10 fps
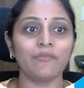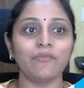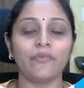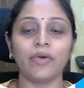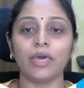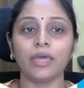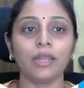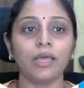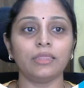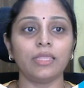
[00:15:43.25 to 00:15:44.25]
where
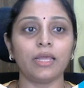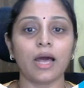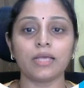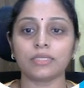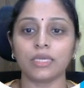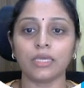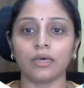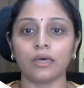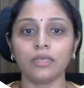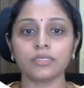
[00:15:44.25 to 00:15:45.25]
they are asking
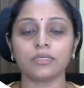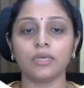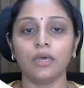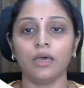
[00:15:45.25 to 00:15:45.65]
us